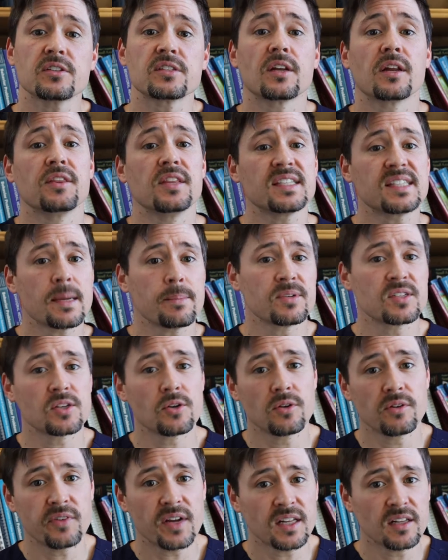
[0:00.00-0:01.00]
and on this
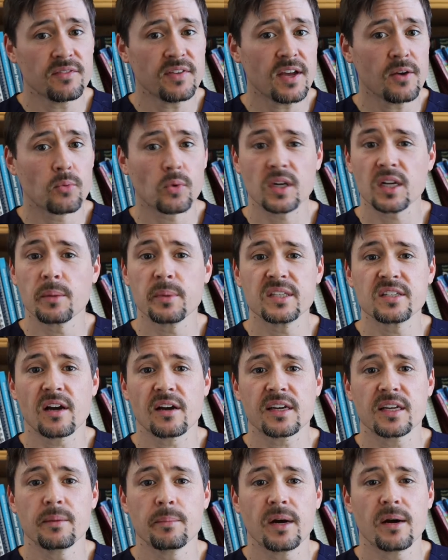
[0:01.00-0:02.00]
episode of Elevate, we're going to be
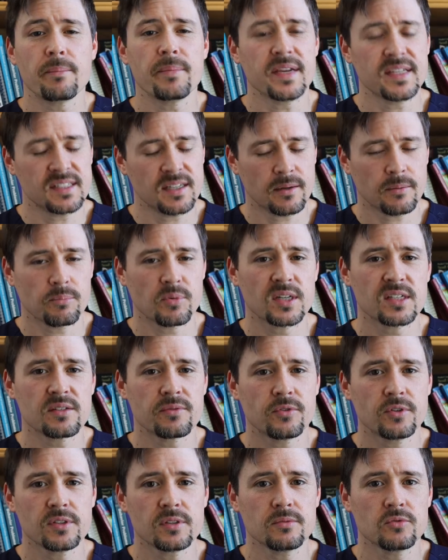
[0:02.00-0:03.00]
talking about basic
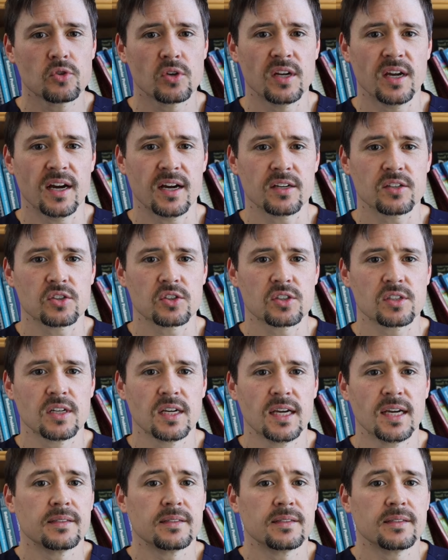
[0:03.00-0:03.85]
principles of triage.